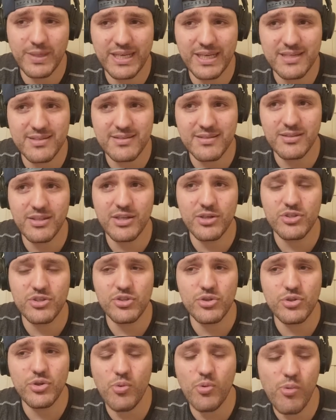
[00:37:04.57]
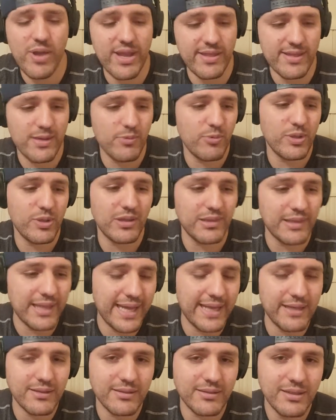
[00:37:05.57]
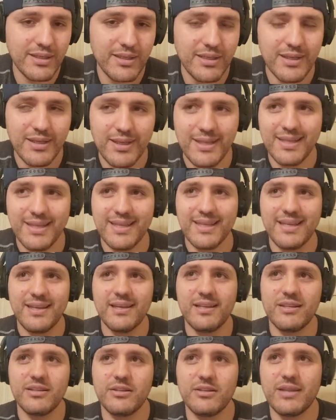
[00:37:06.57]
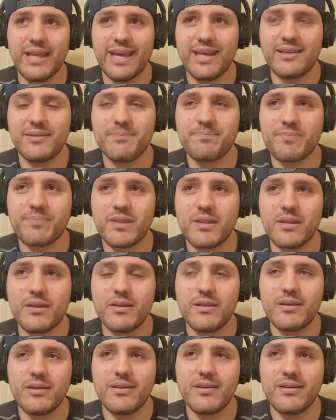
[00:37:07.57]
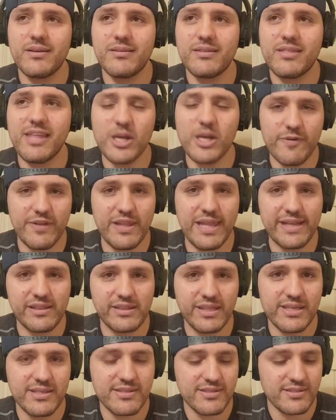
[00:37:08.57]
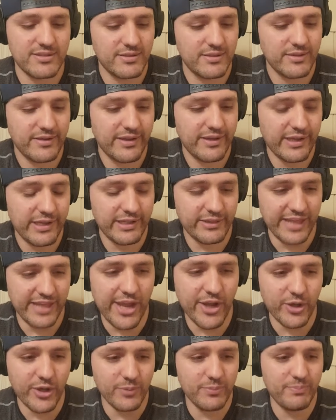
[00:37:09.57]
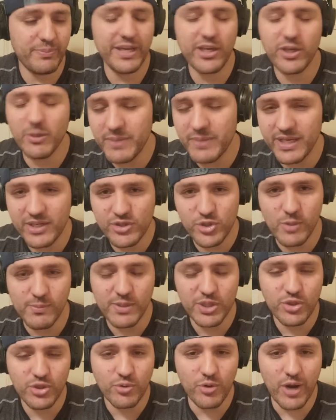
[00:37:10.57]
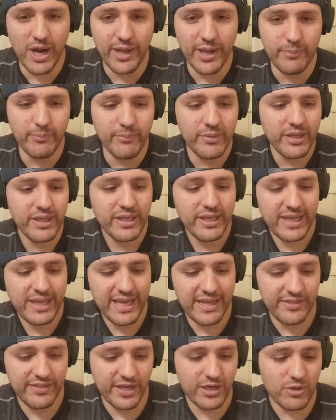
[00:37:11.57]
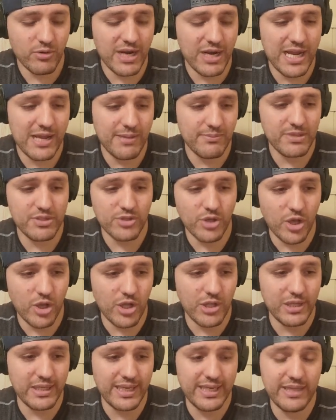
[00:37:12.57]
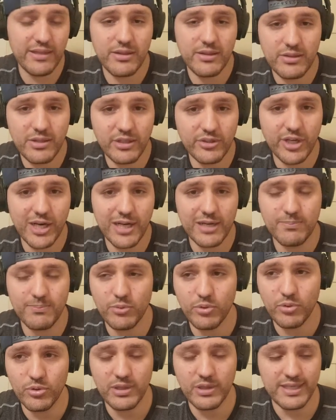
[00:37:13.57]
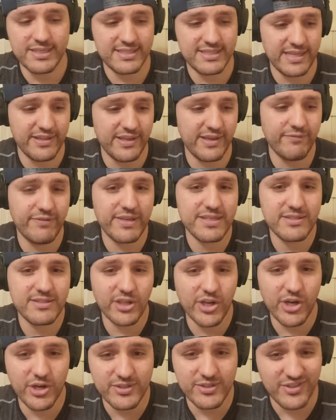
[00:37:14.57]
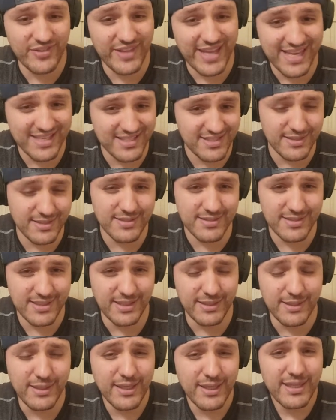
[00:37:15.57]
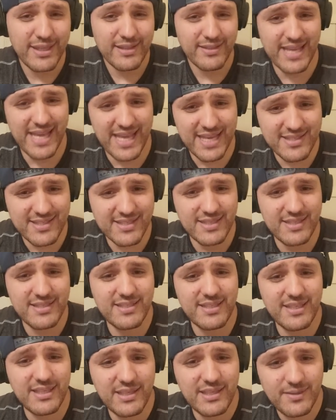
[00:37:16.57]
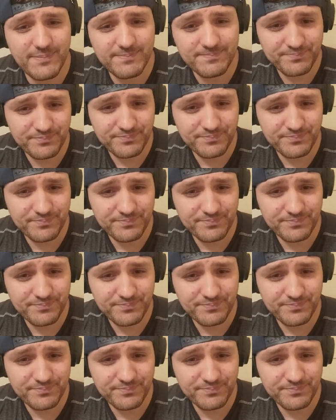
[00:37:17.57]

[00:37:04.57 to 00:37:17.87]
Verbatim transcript: because there's no way they will let, like, think of it like this. They've been committing so much crime, and the crime is all in the dark pool. Let's say the investigators of the S E C. The S E C,